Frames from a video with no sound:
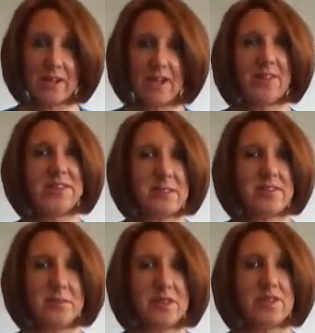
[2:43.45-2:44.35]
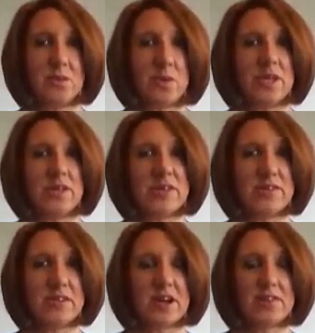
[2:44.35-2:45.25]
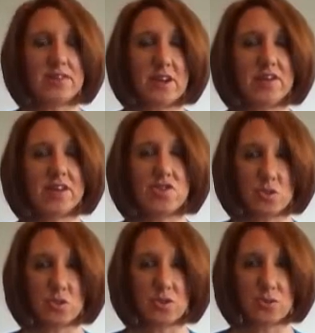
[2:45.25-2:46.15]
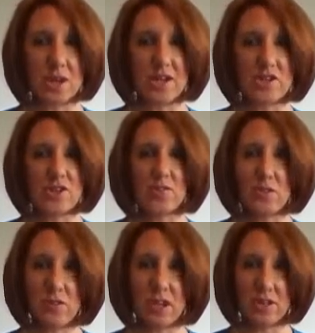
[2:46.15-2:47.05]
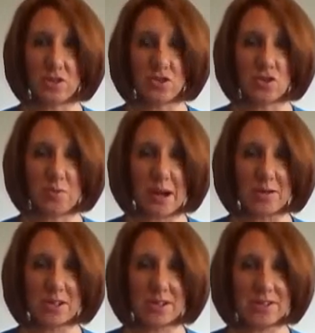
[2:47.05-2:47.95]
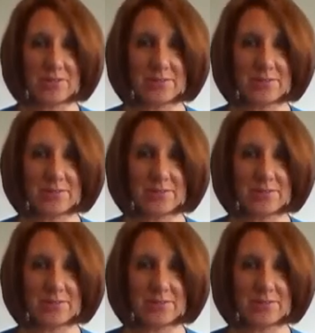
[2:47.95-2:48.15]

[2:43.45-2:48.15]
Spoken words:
And this is something that we can discuss at our initial consultation if you feel unsure about it.